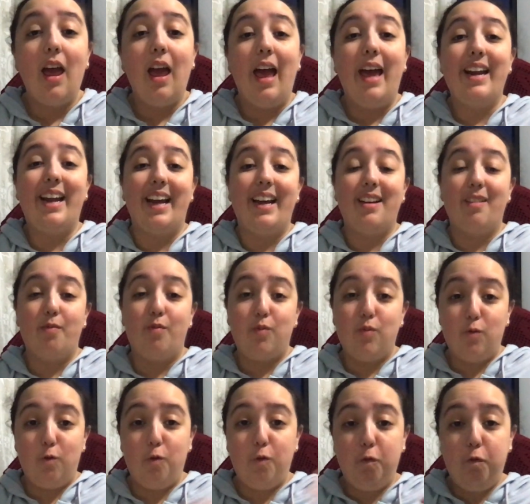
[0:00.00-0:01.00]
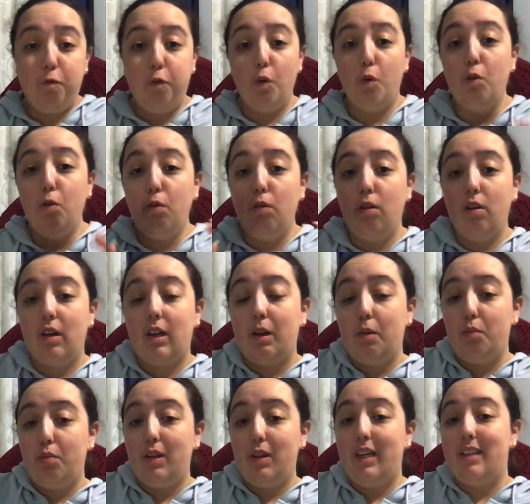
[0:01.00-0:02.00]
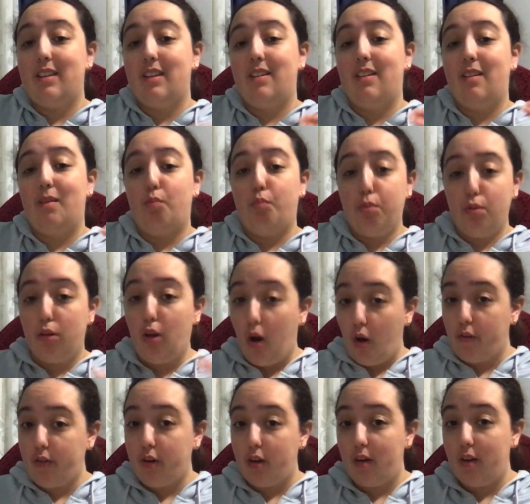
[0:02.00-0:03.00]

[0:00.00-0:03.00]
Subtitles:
and I had a full completed plot